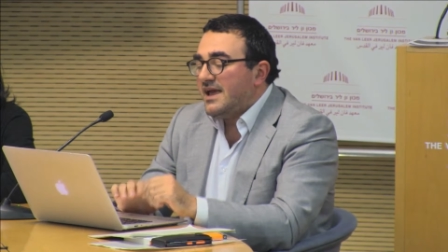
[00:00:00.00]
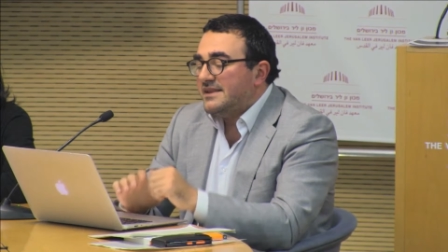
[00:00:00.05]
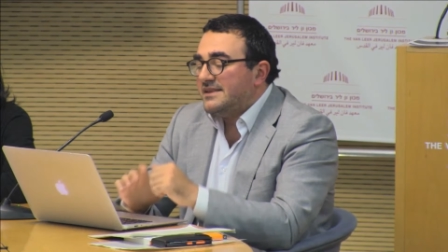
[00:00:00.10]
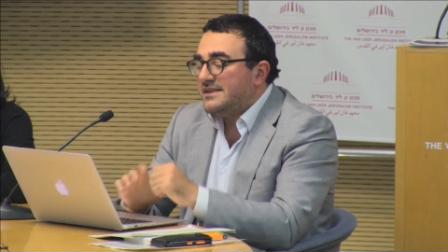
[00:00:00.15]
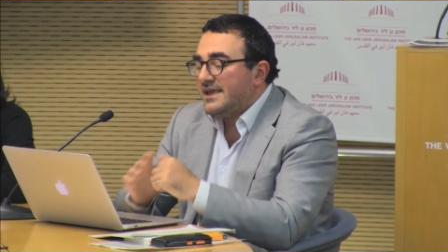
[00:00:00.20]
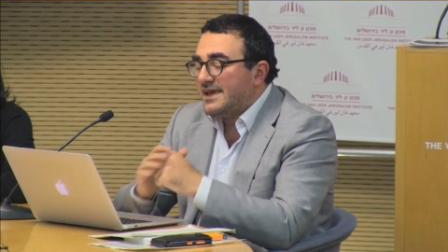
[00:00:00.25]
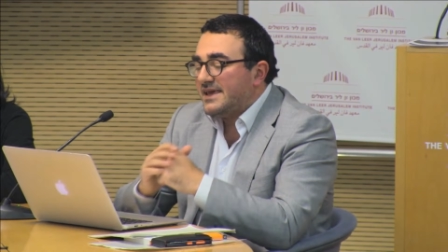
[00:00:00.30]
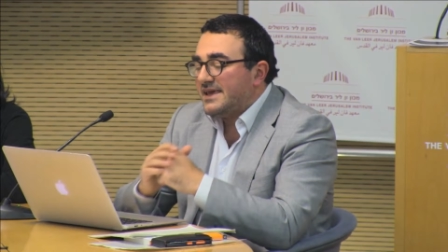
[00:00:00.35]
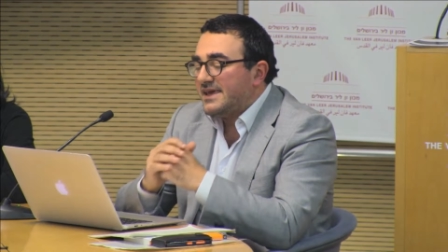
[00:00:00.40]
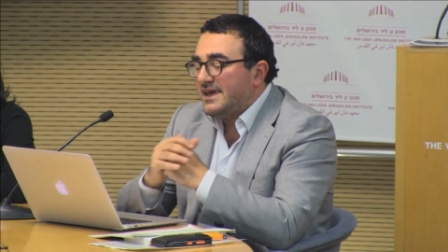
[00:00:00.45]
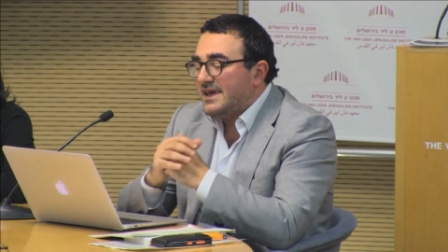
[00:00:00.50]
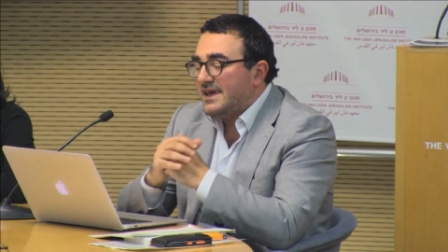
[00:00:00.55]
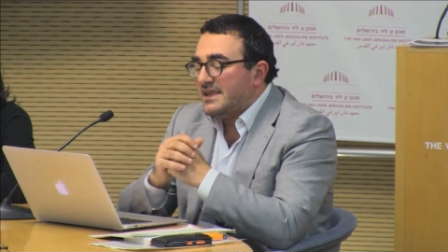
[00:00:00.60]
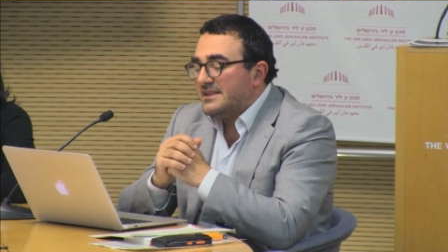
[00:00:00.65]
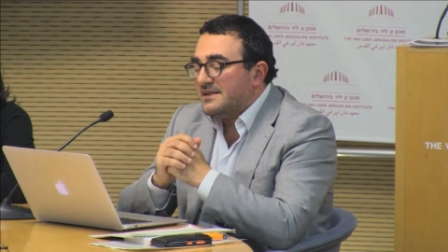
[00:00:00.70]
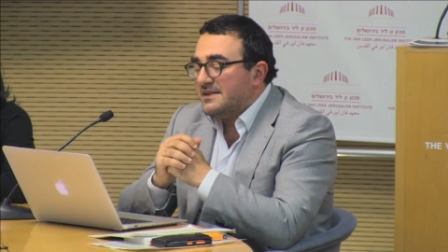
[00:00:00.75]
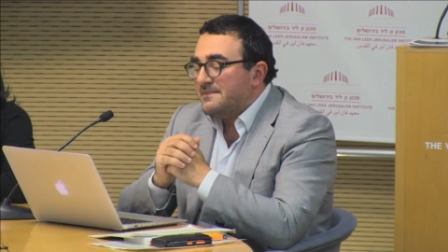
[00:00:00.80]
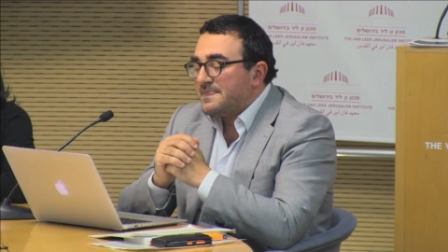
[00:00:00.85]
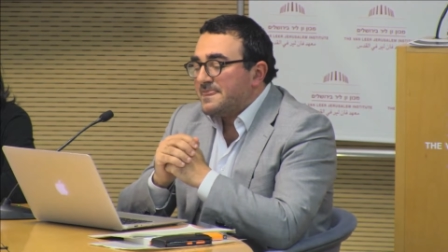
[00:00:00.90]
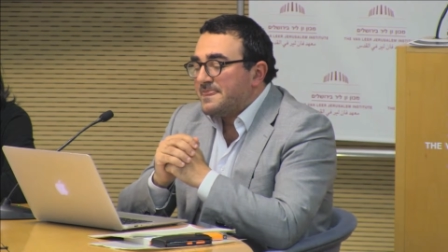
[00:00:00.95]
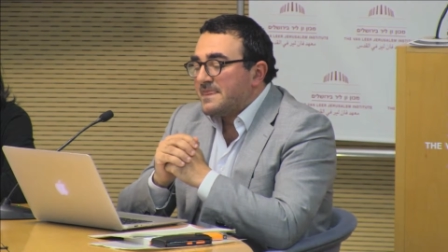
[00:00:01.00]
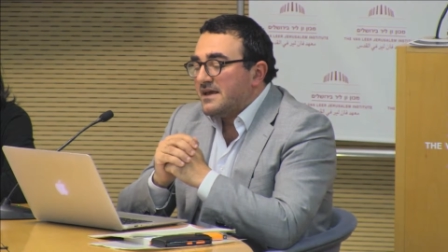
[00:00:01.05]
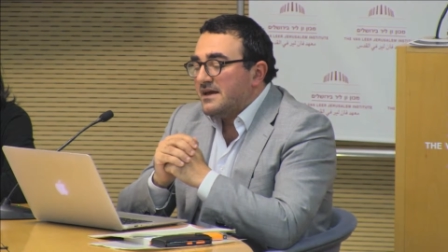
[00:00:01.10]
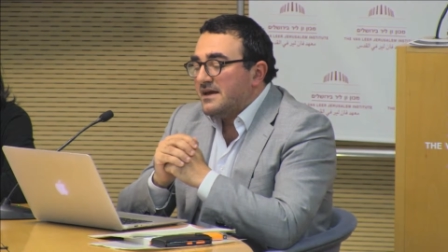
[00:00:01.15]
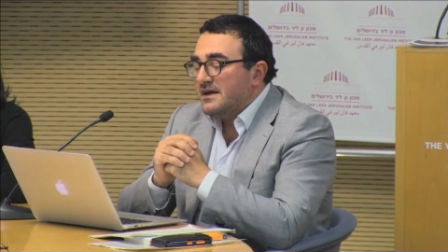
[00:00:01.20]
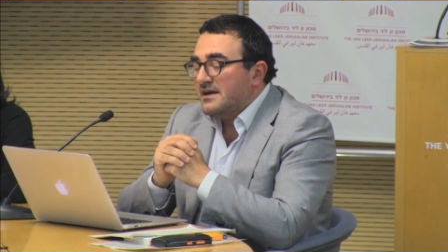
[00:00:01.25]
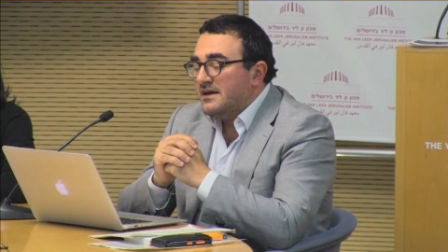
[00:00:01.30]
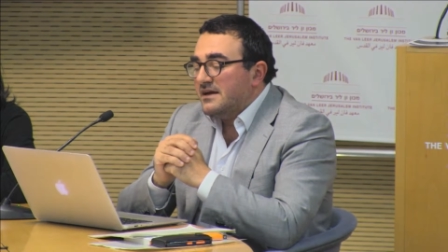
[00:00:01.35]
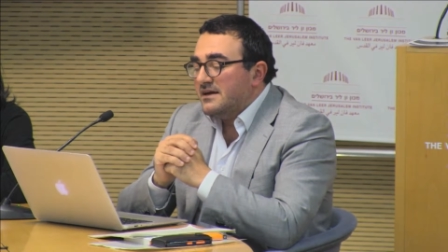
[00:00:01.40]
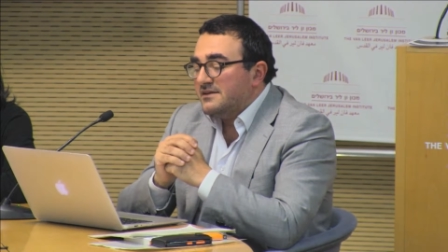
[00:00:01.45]
And again,
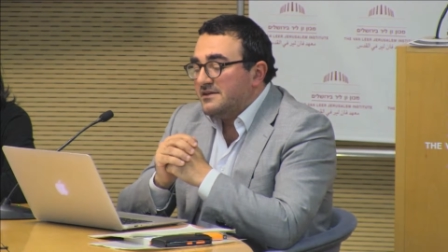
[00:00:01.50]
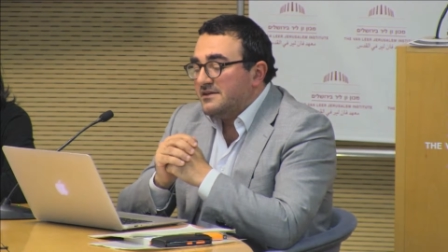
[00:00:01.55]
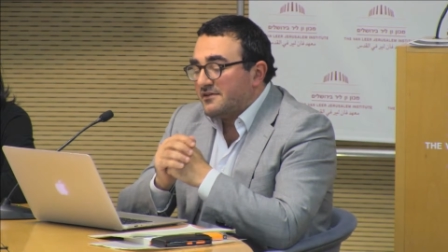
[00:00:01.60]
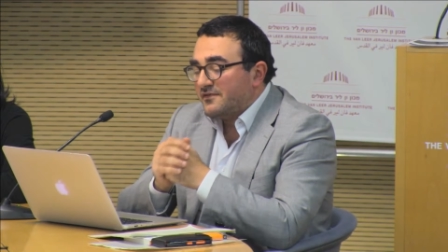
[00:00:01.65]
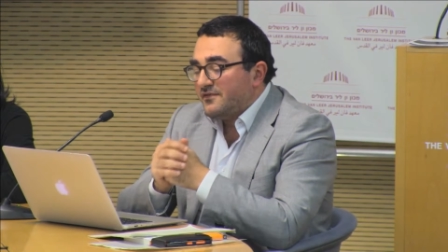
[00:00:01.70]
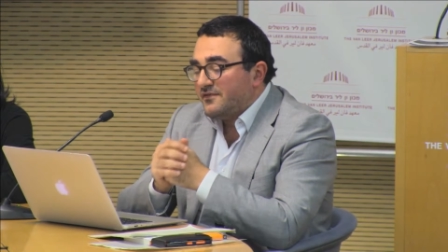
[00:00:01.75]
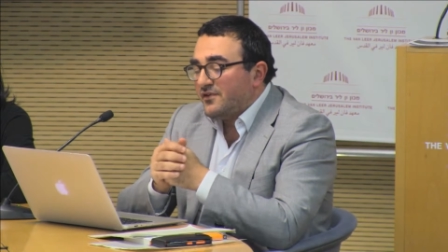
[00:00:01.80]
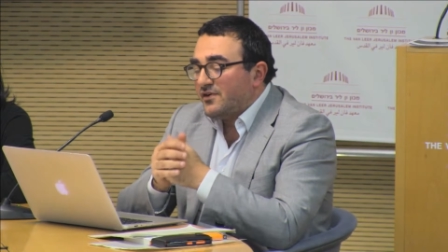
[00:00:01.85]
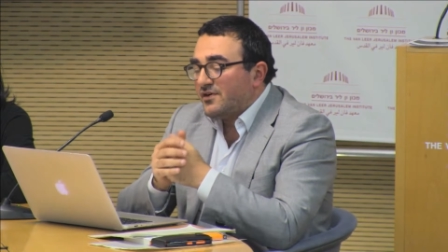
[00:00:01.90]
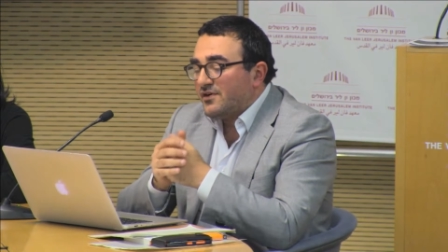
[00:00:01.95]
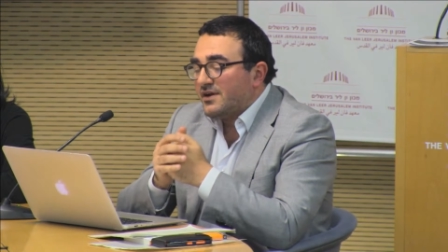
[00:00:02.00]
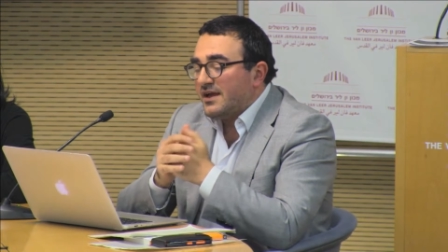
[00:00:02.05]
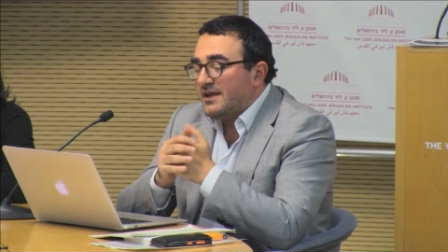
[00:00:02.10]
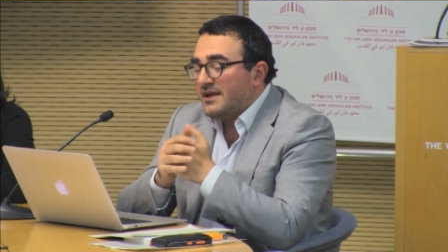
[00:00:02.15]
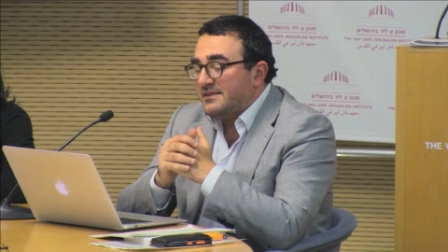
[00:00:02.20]
therefore,